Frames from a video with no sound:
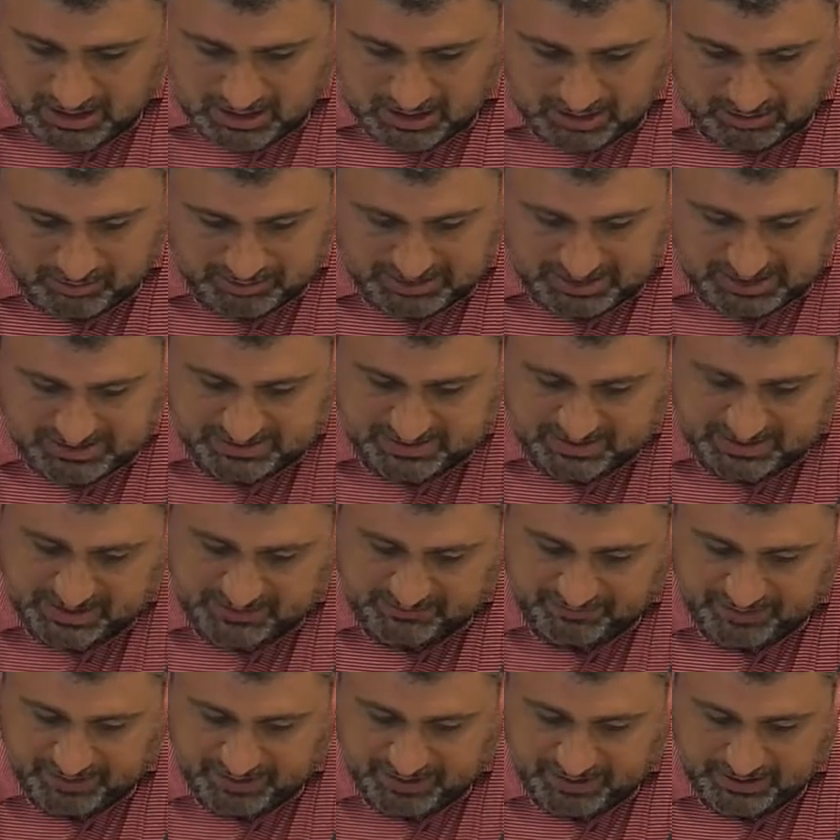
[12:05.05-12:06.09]
which has a
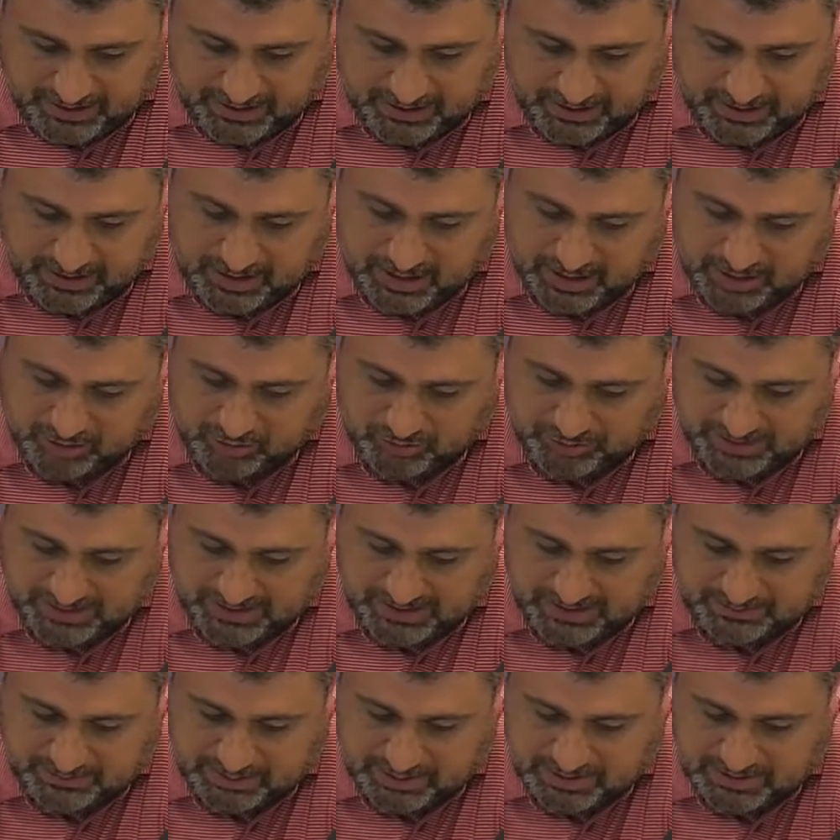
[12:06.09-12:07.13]
FY
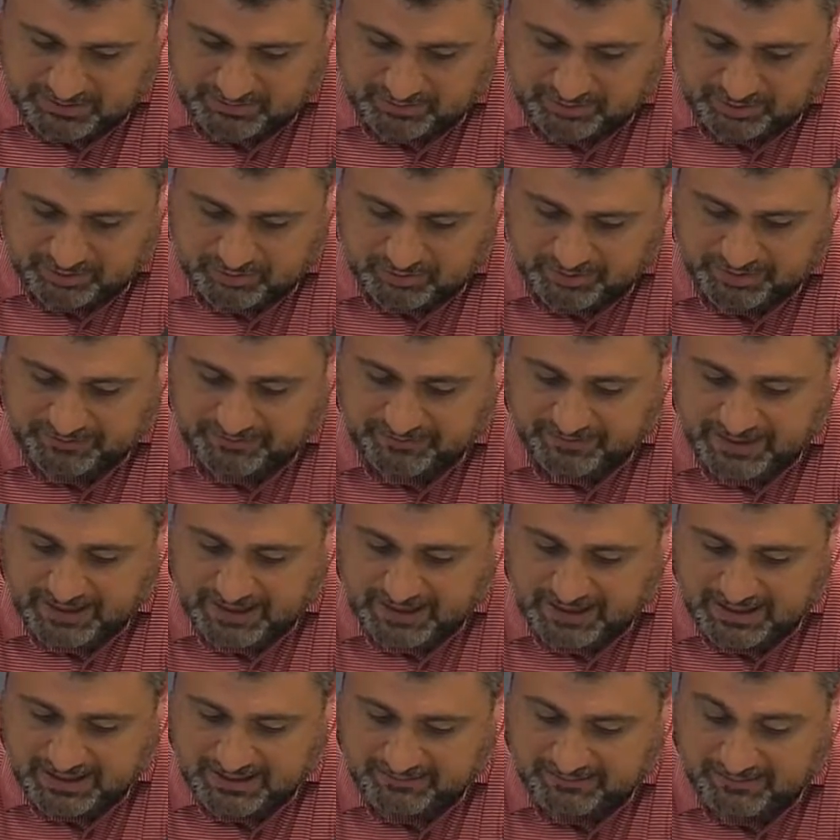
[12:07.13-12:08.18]
2018 budget of
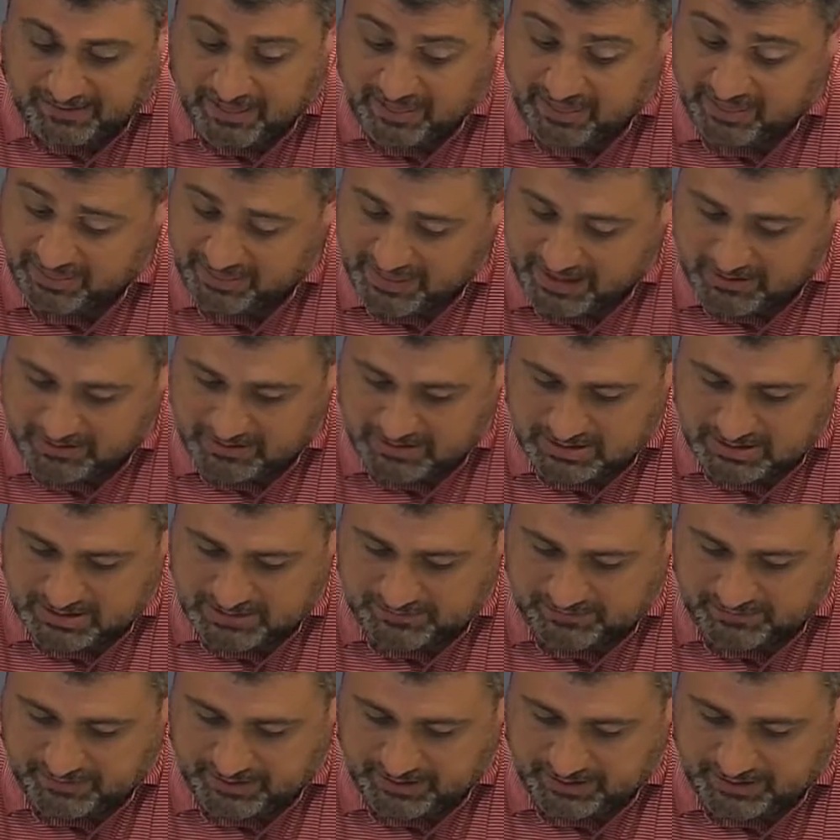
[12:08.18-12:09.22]
$325,000.
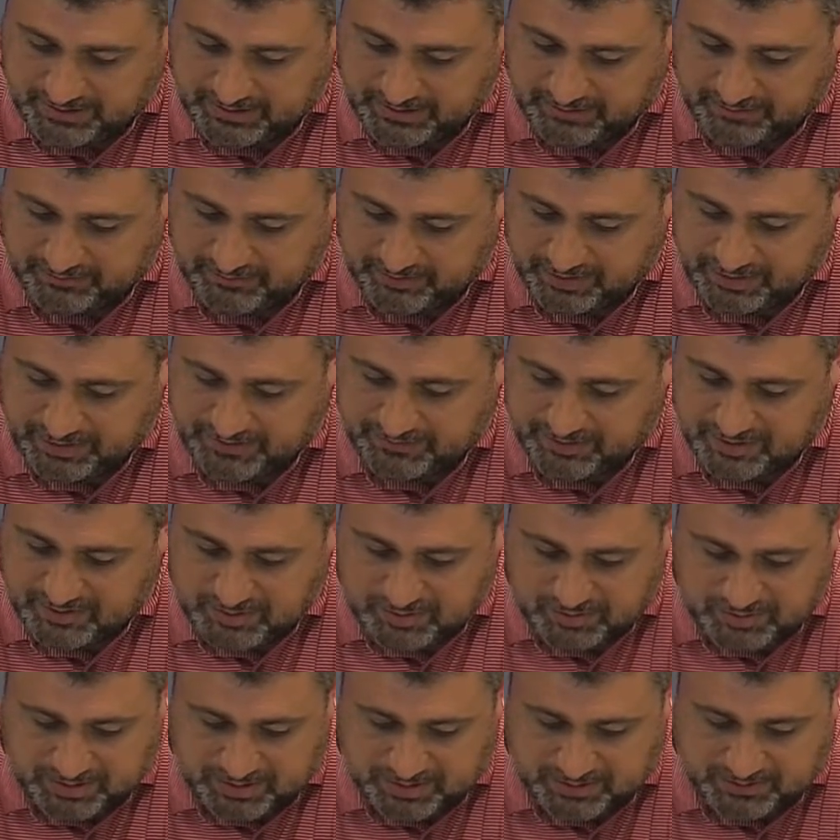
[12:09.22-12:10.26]
Funding for the difference
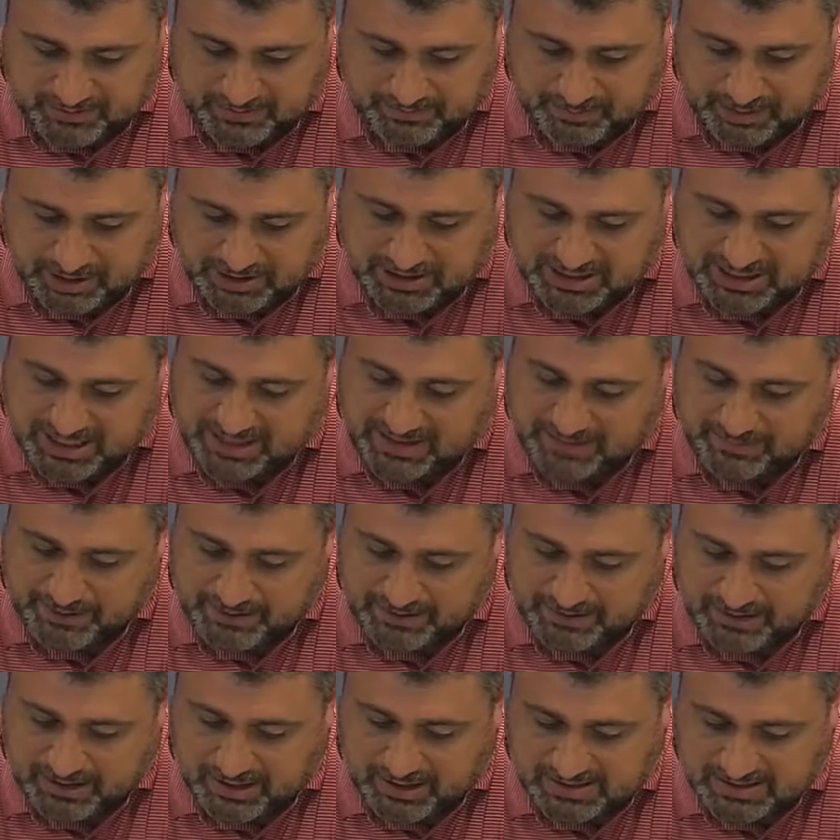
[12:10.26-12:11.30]
between the budget and the bid
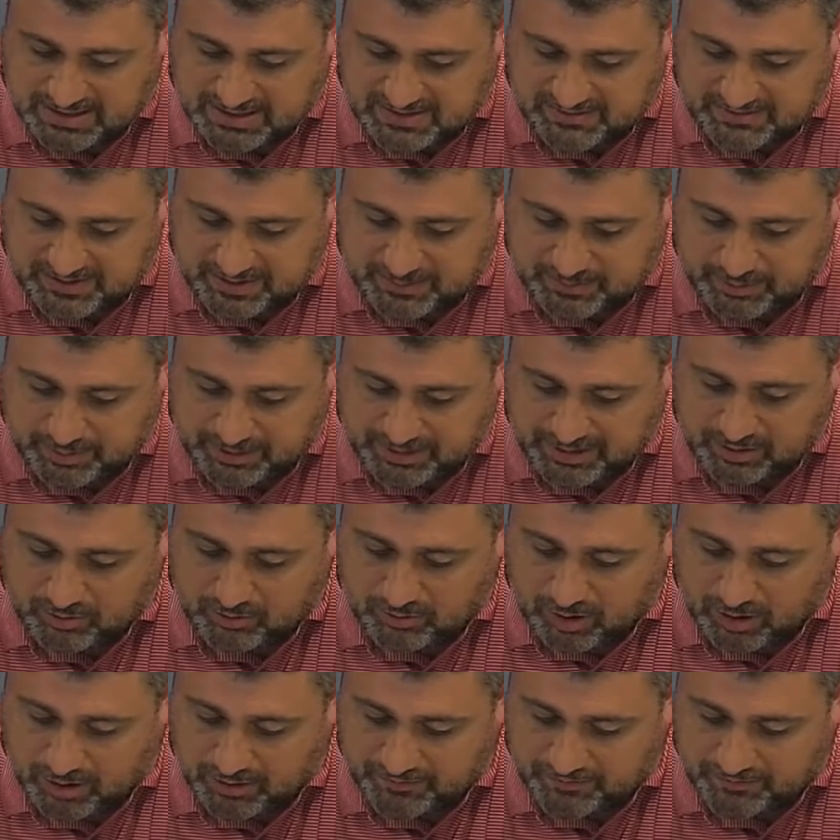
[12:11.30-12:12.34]
cost is available in the
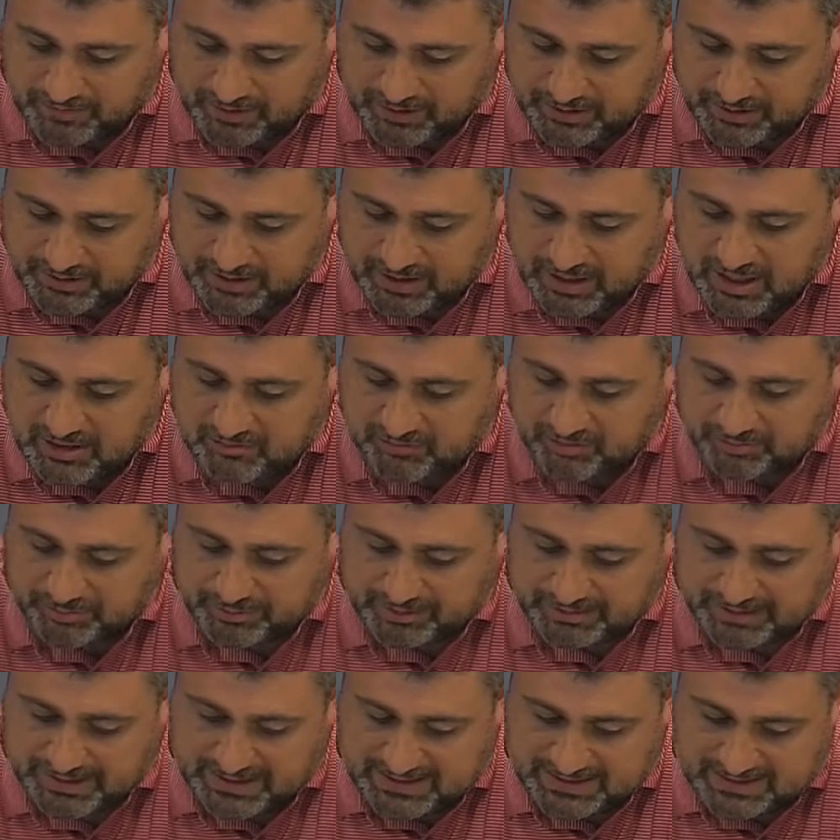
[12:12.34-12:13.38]
Water Fund from
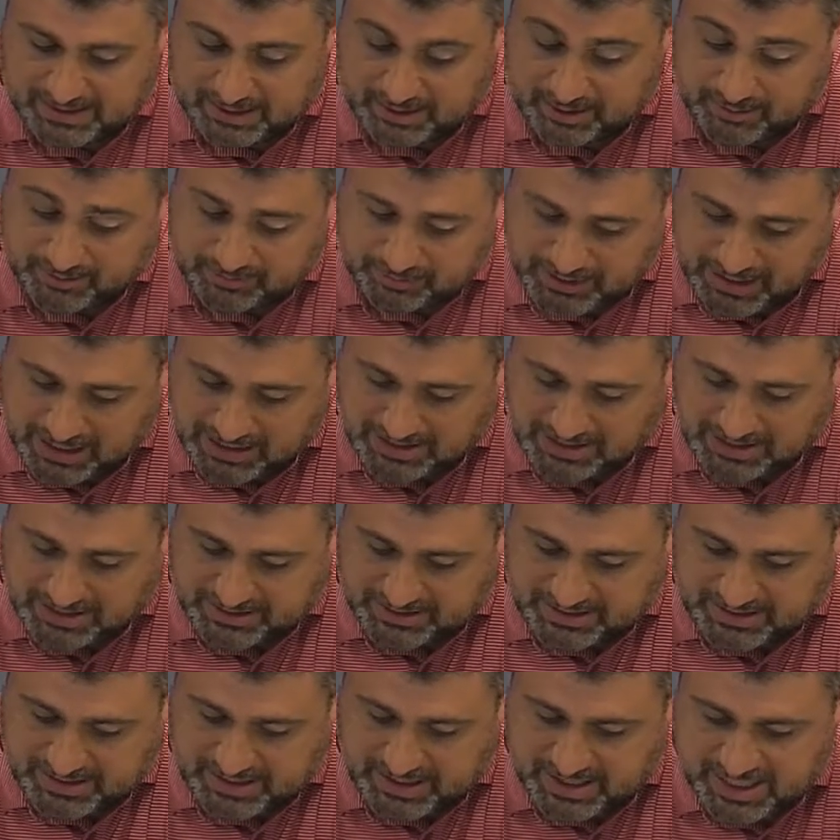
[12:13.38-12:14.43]
delays on other
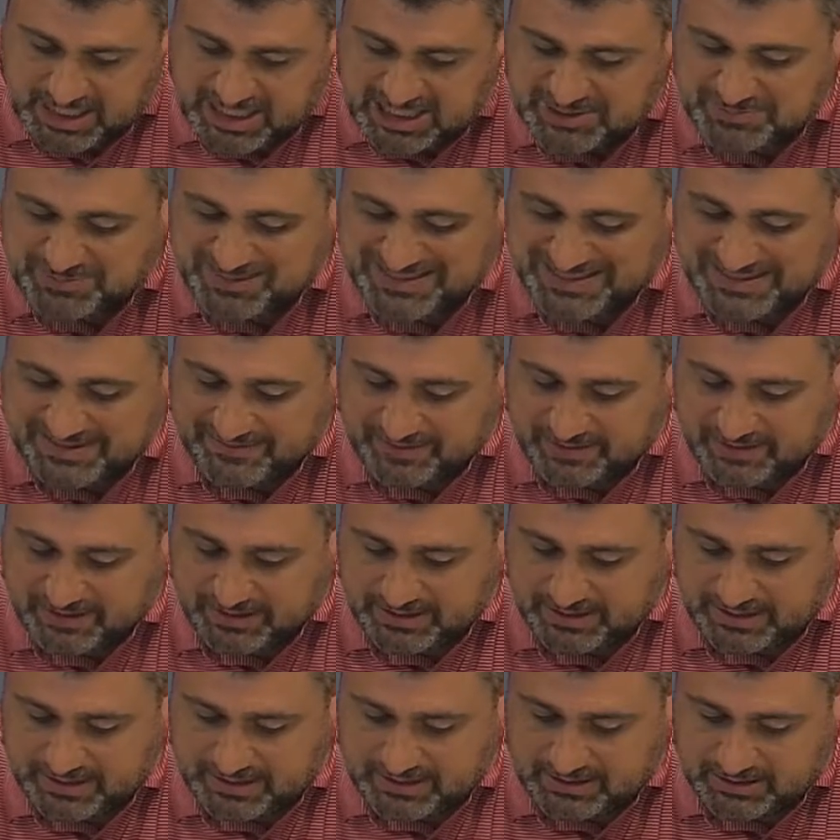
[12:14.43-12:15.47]
projects, specifically
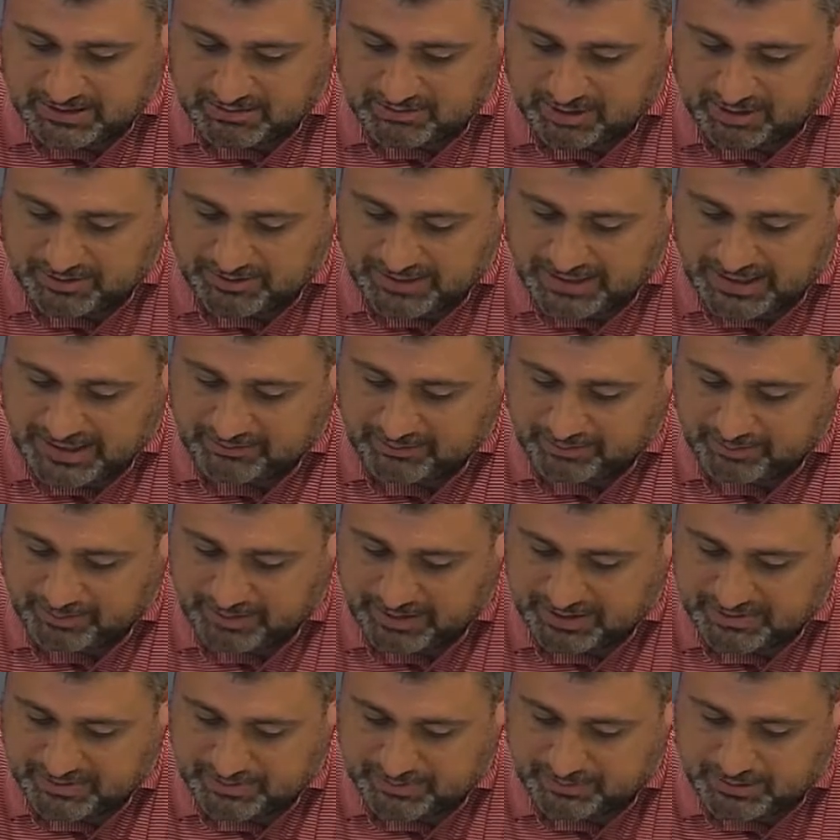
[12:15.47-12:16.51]
the Clearwell 9
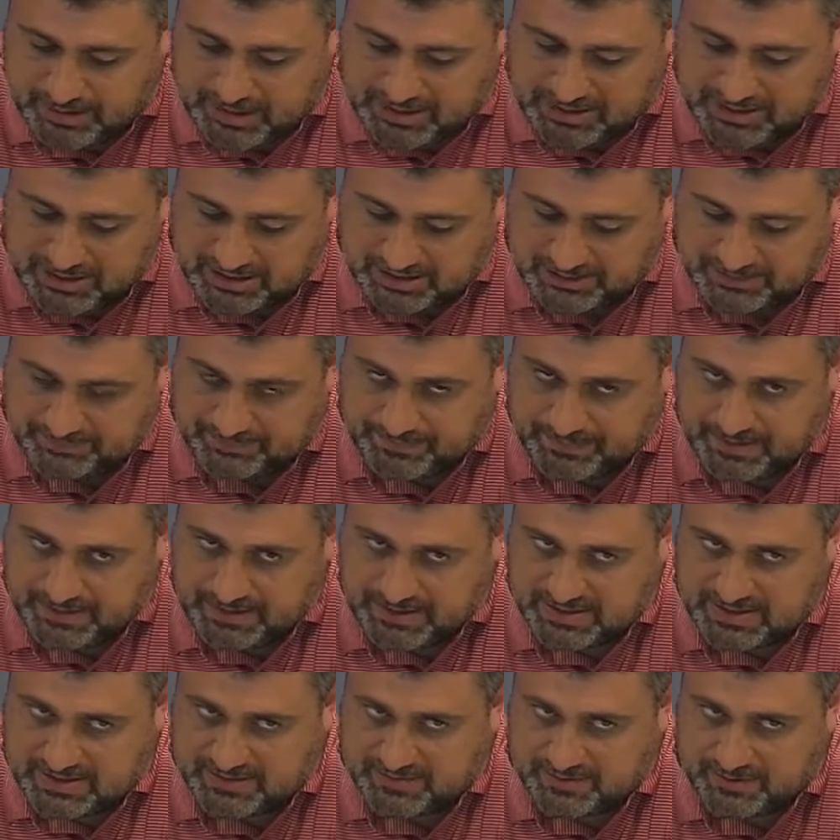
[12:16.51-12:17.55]
replacement project. And
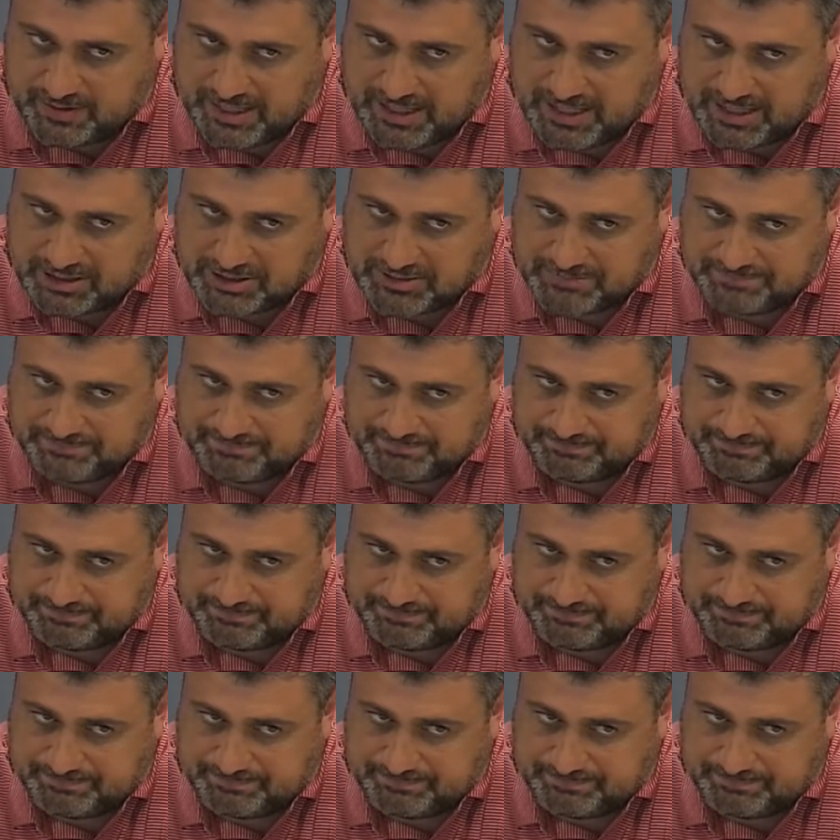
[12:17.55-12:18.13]
this is for action.